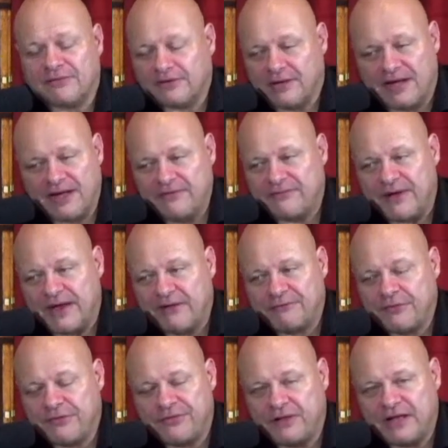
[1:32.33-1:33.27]
Life,
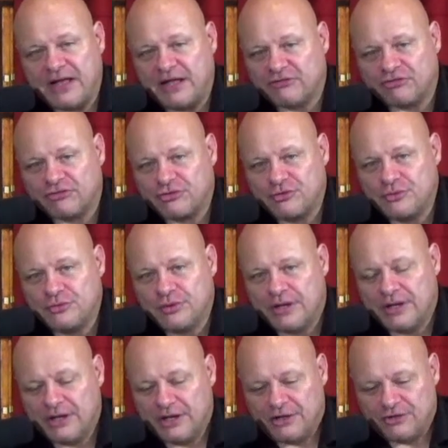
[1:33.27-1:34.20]
everything has two,
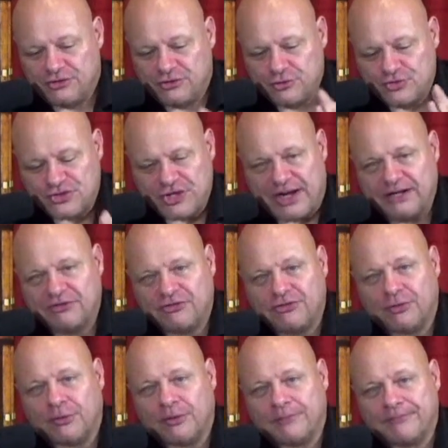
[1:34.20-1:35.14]
two sides
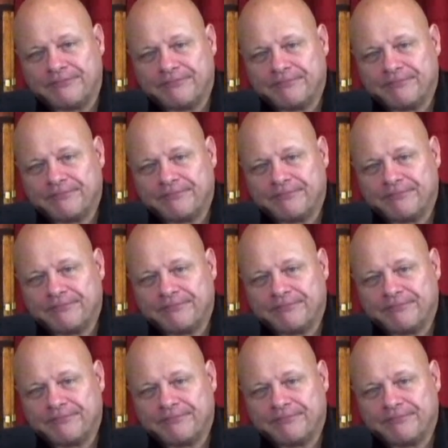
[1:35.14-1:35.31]
to it.